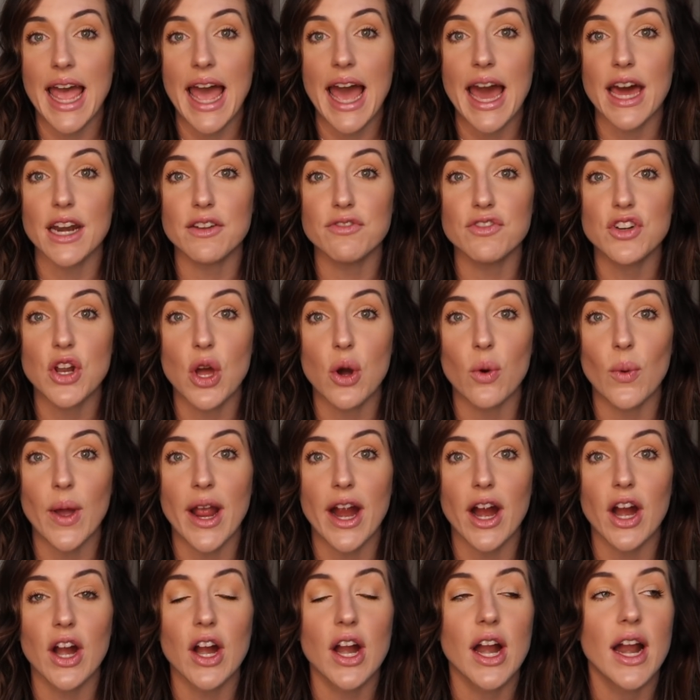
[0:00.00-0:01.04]
out of
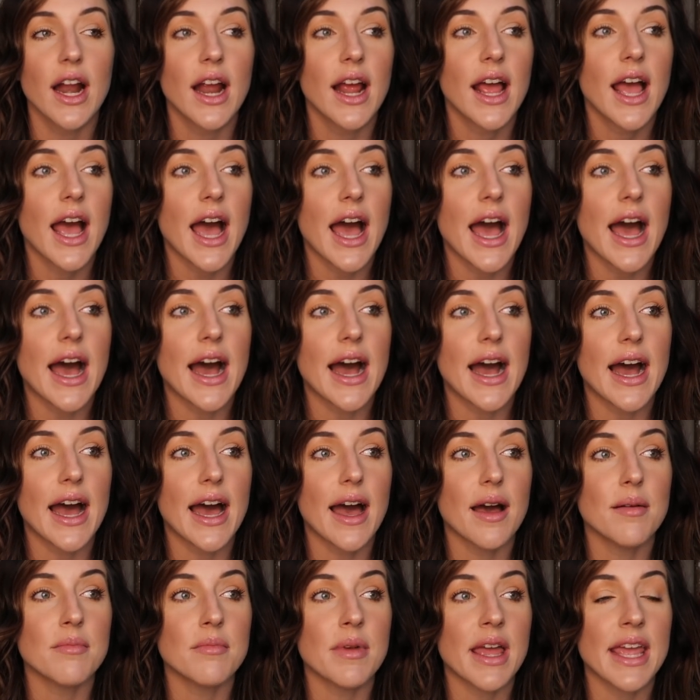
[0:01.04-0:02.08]
nowhere
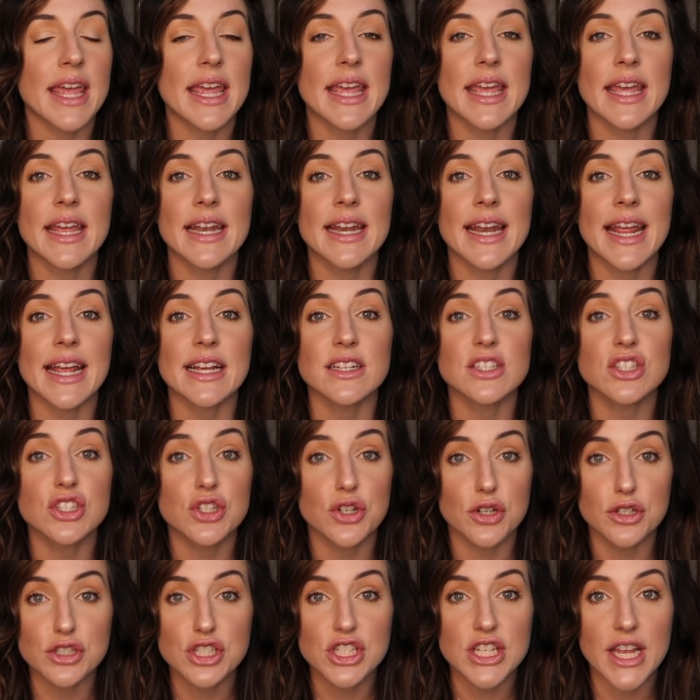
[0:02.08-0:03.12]
um, in
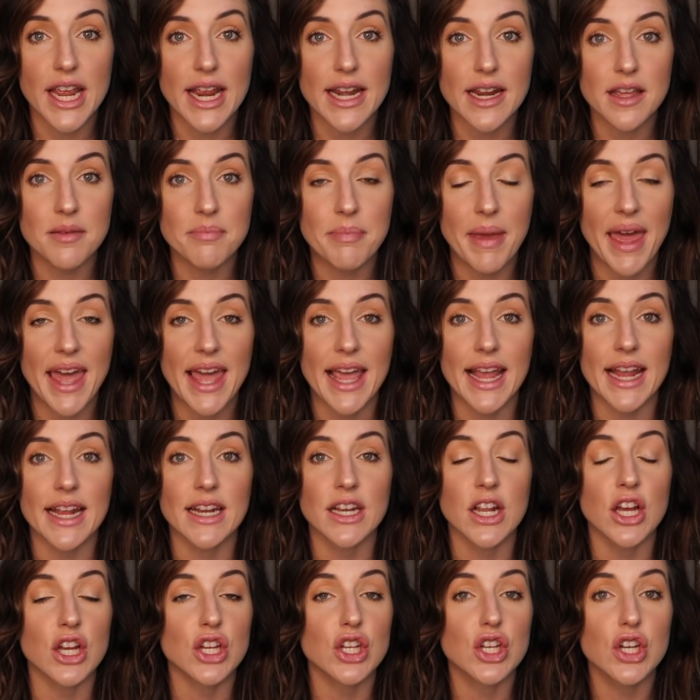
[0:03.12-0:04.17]
excruciating
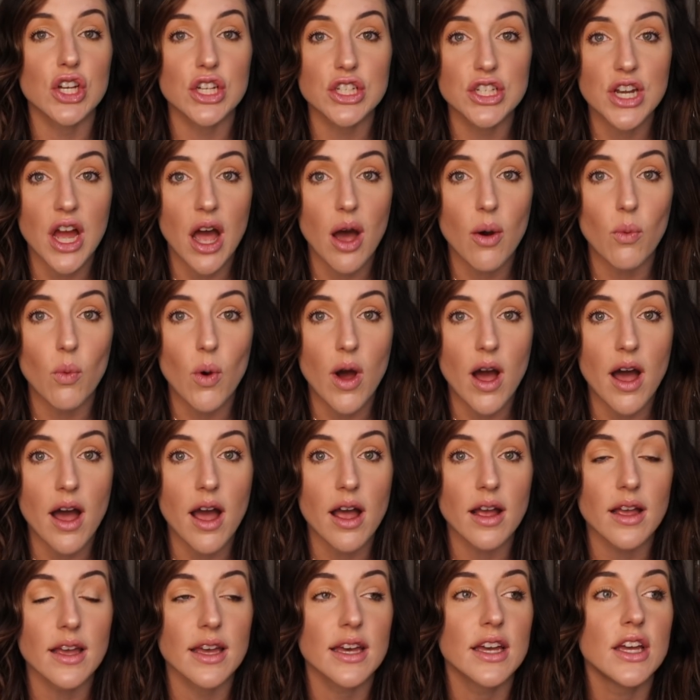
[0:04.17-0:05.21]
pain, could not
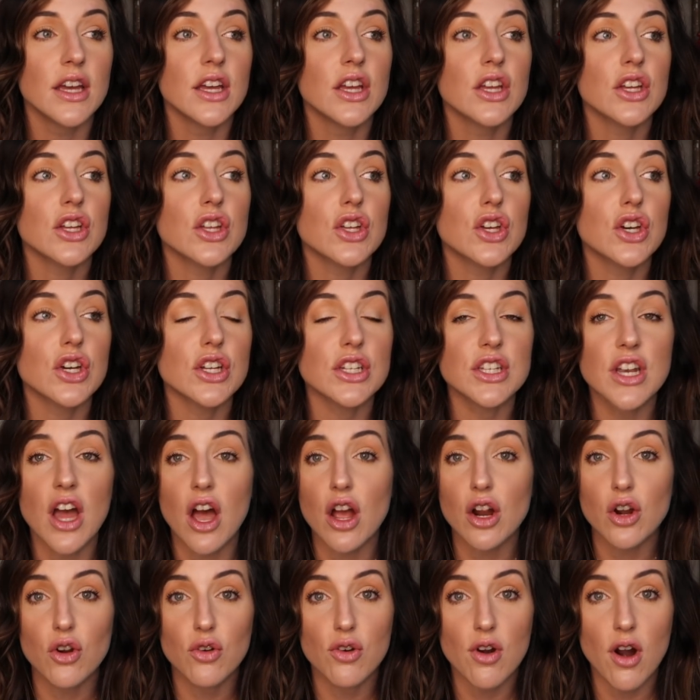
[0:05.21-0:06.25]
walk, could
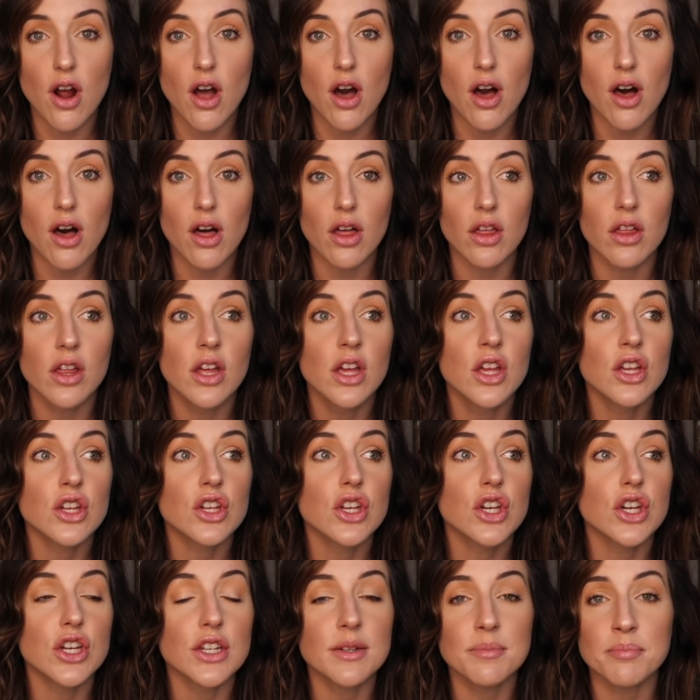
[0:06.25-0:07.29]
not crawl,
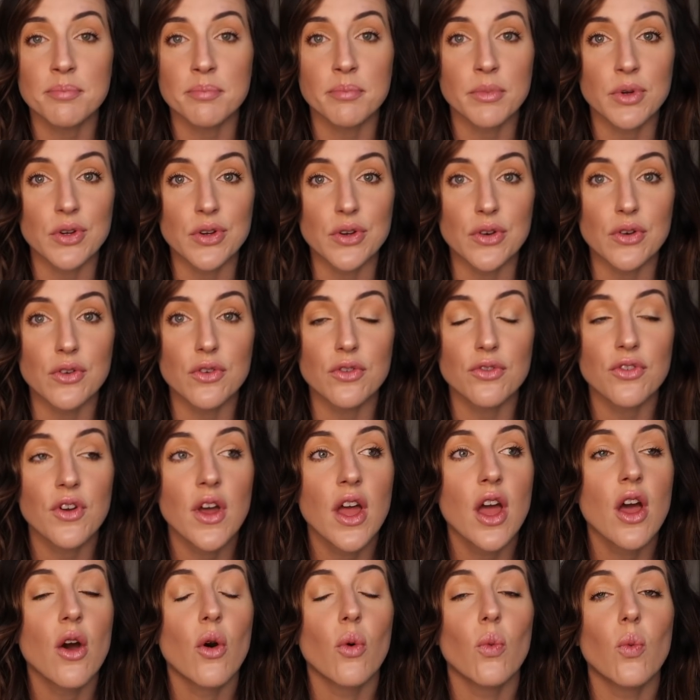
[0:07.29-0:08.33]
couldn't move,
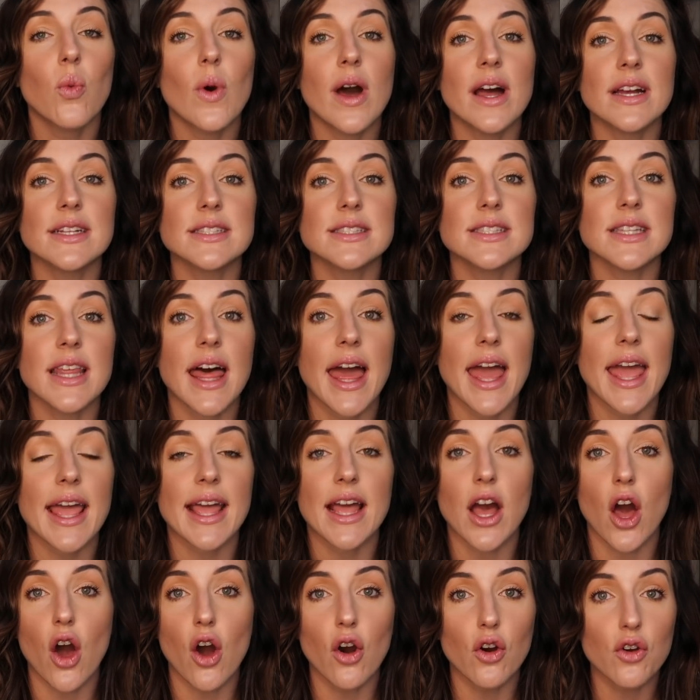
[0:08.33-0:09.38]
was
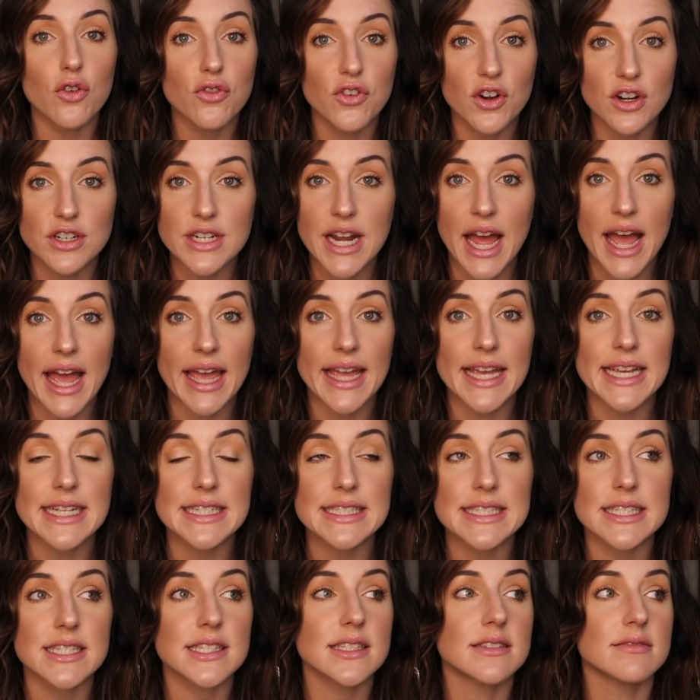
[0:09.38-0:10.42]
like
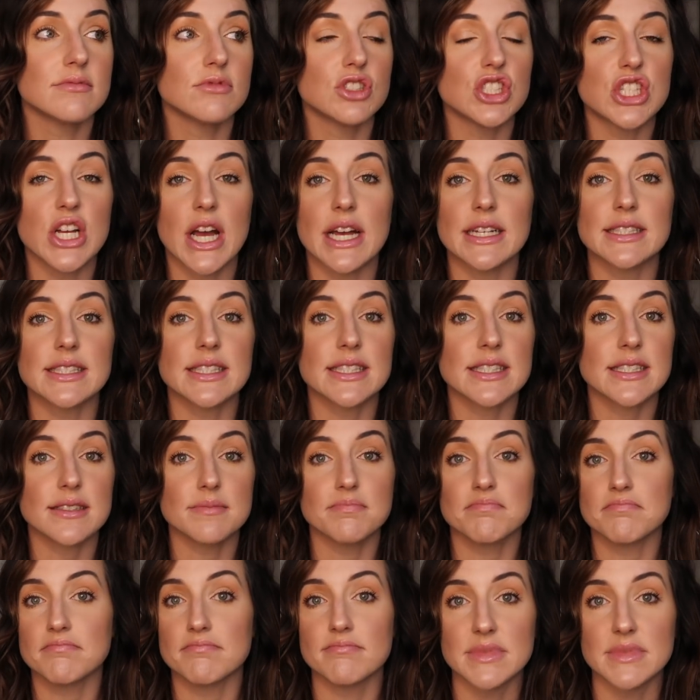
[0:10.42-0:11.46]
overnight just
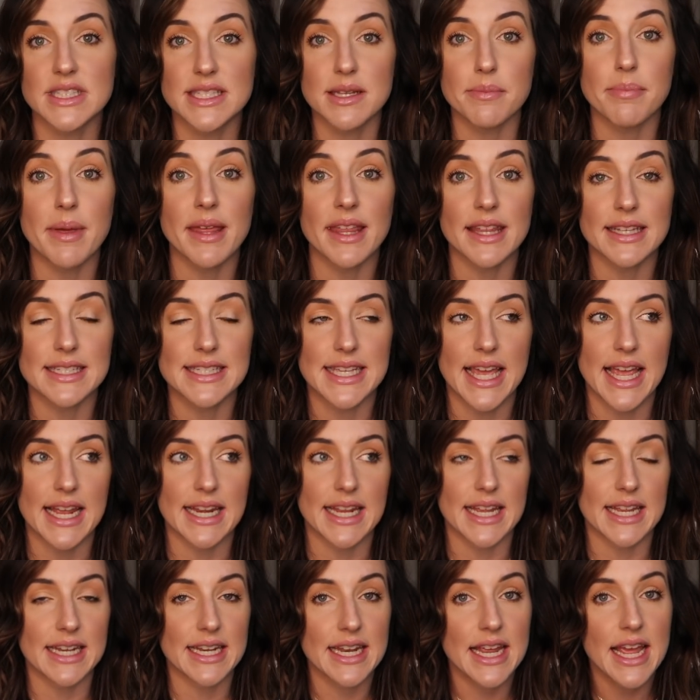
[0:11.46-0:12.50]

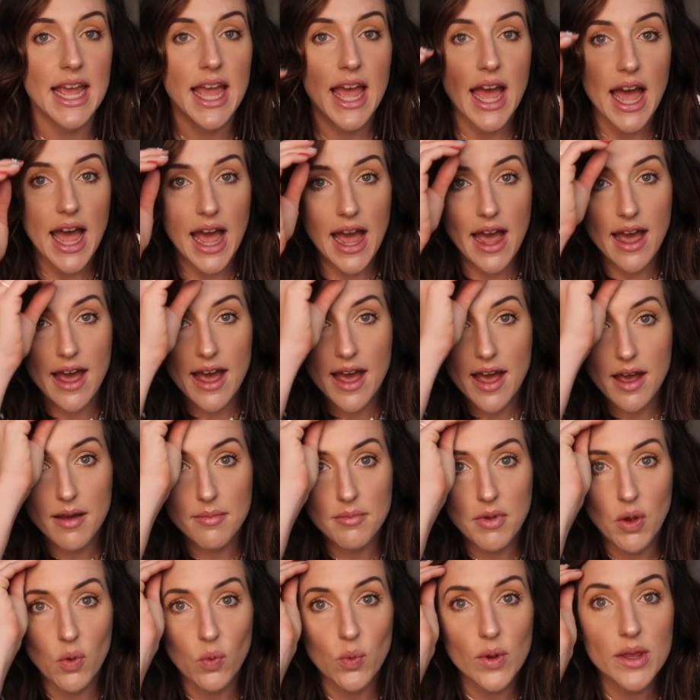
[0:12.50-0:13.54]
debilitated.
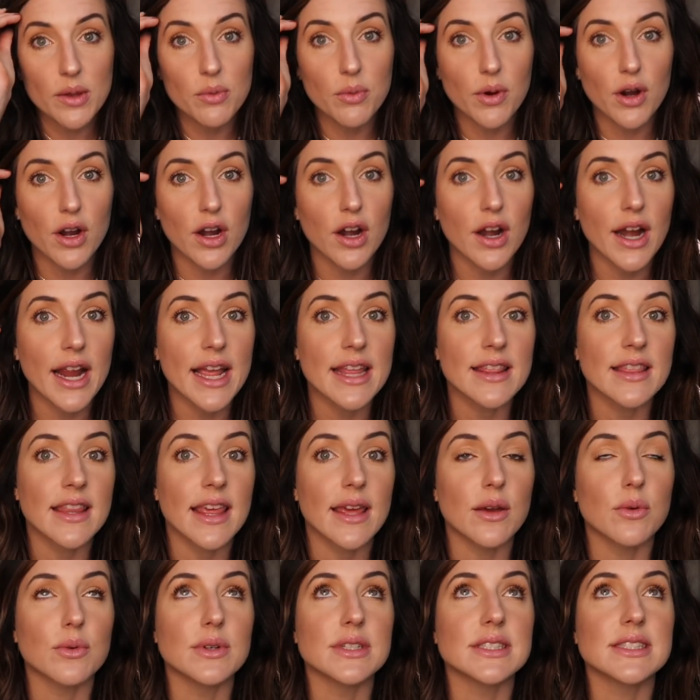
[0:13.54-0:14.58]
Um, we were in,
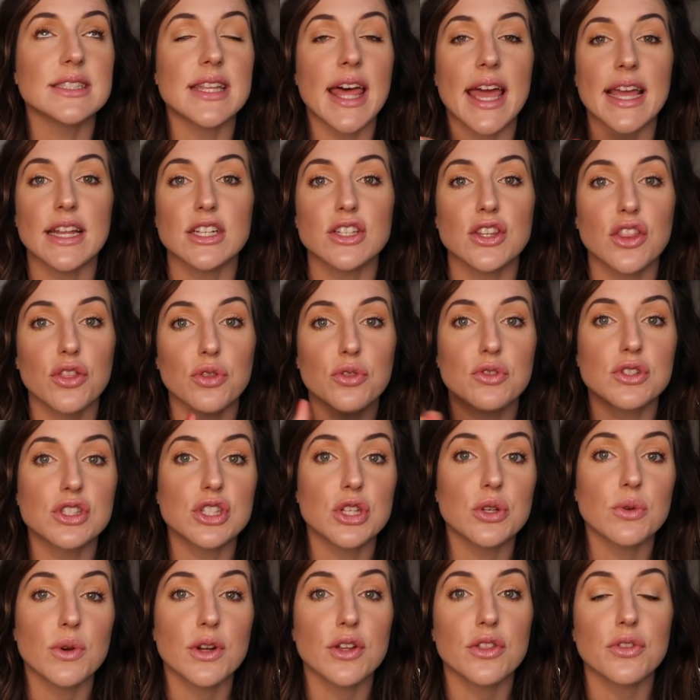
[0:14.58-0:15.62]
it was like
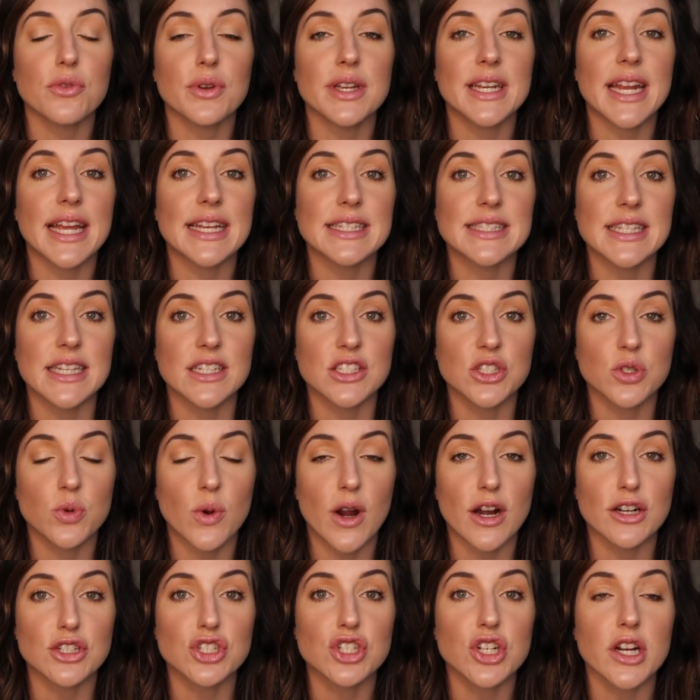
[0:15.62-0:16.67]
two or three days into
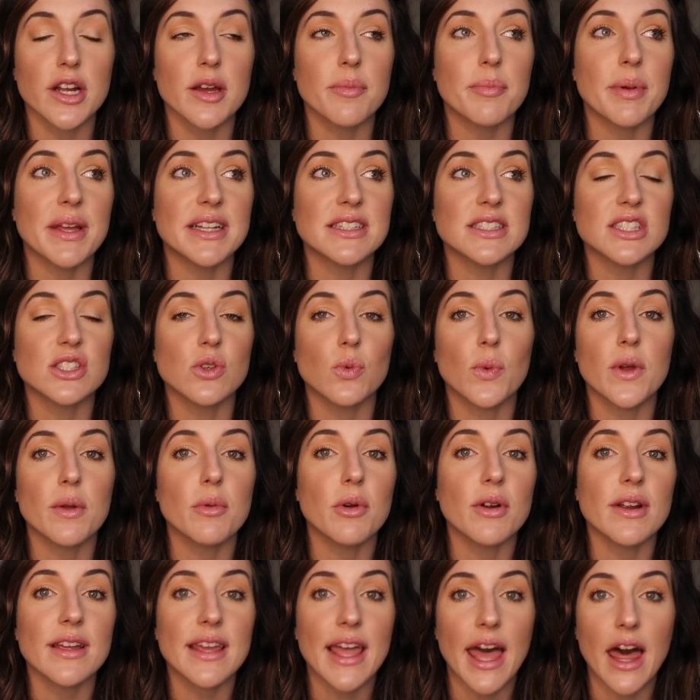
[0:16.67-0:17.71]
our trip. And so we
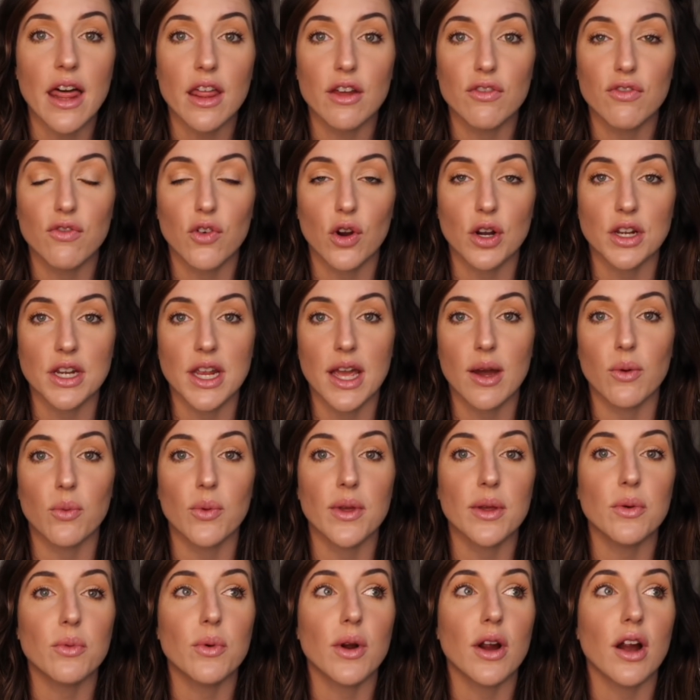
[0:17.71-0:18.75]
were in California.
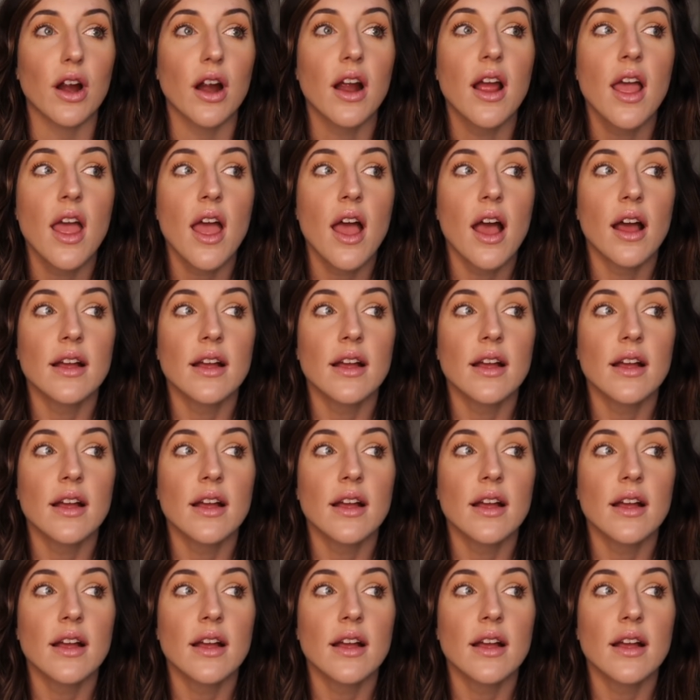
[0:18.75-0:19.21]
We were